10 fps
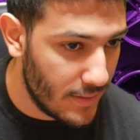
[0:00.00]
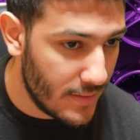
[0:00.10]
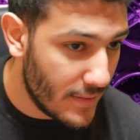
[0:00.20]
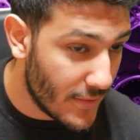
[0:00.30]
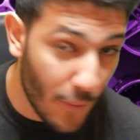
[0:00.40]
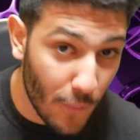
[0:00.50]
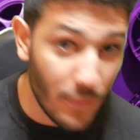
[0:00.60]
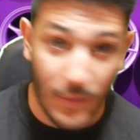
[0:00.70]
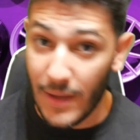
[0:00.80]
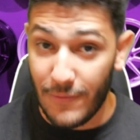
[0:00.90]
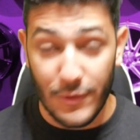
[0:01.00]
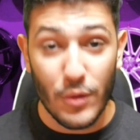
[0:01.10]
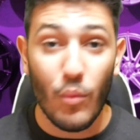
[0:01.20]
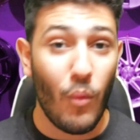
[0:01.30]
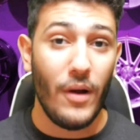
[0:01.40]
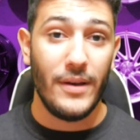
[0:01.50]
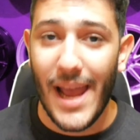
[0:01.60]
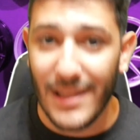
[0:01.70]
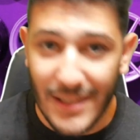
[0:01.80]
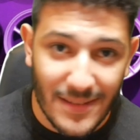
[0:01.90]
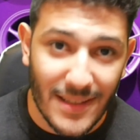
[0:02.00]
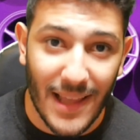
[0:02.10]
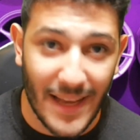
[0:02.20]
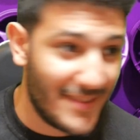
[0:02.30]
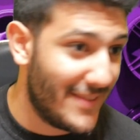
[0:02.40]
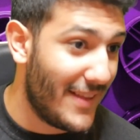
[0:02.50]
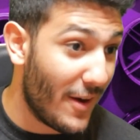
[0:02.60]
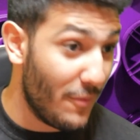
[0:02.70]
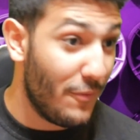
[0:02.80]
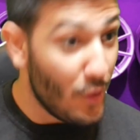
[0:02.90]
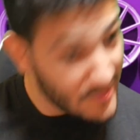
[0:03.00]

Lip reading: So if you want LED lights that are voice